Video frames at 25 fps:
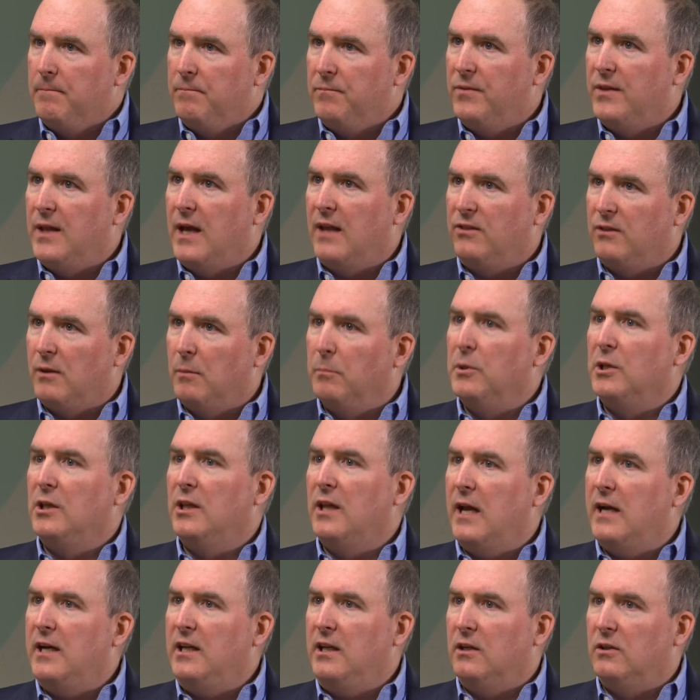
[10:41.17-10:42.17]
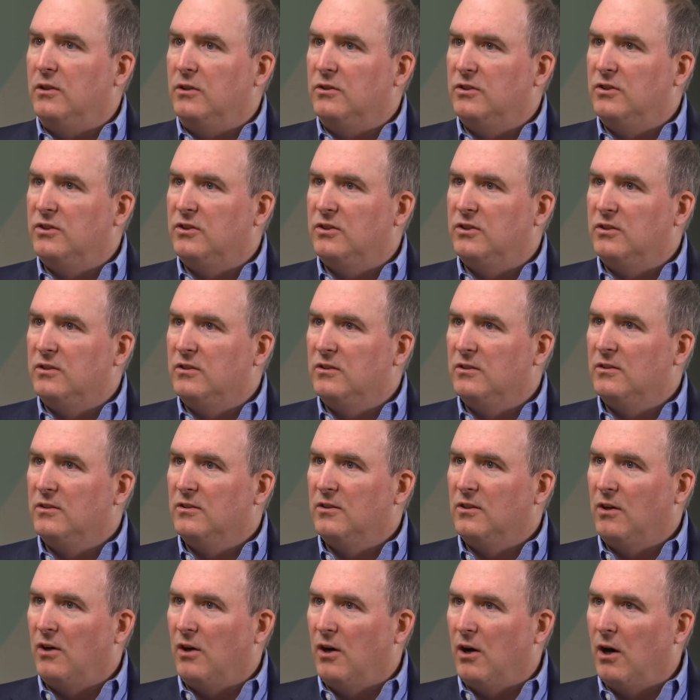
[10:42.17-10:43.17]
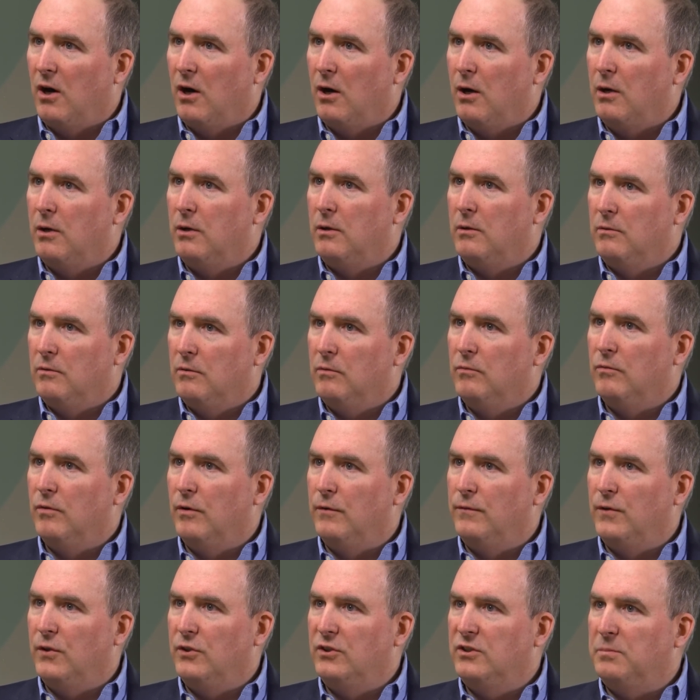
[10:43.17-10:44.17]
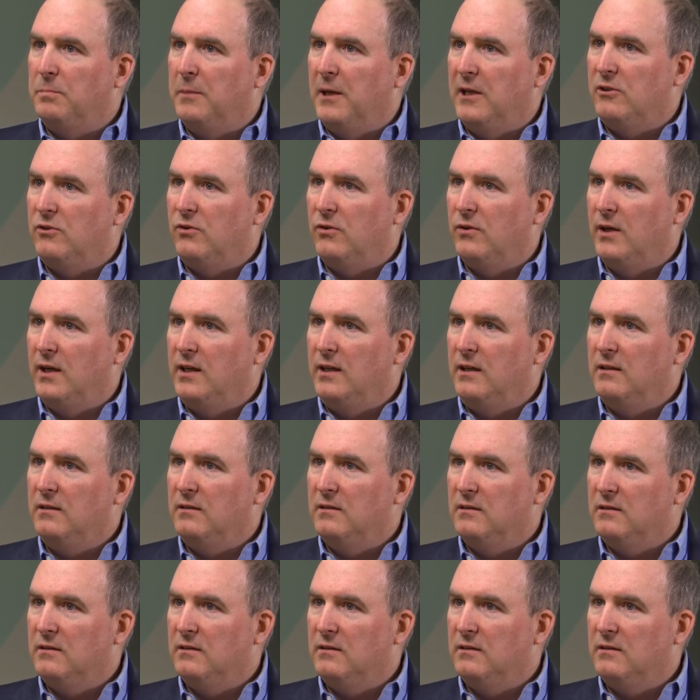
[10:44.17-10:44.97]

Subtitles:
that the millennials are reverse mentoring